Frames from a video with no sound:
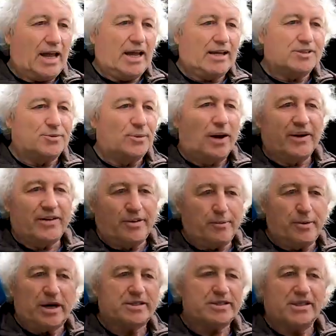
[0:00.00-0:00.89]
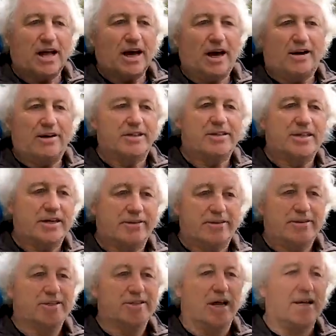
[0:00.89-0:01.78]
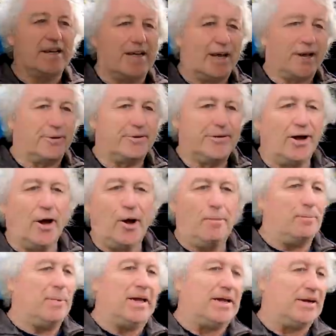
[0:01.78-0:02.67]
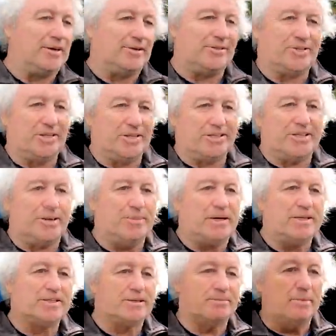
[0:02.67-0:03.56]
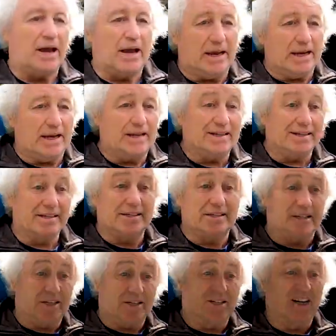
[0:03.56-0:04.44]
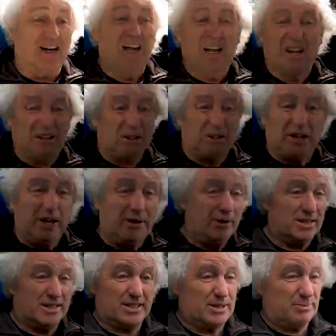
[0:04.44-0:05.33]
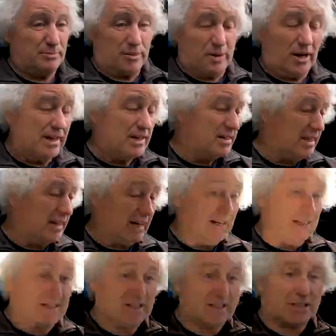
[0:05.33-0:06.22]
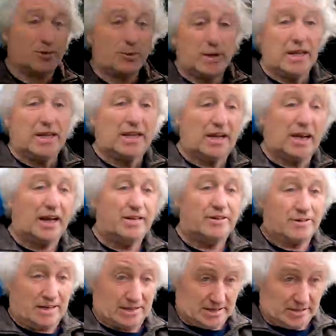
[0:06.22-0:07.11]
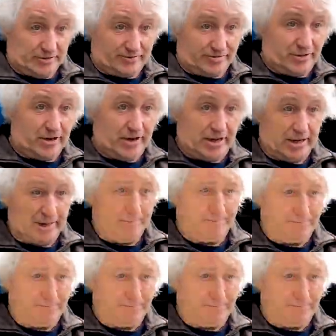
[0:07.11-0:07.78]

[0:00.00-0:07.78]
It's one of the best car interiors I know, not because it's the best made, etc. Although it's surprisingly squeak and rattle free.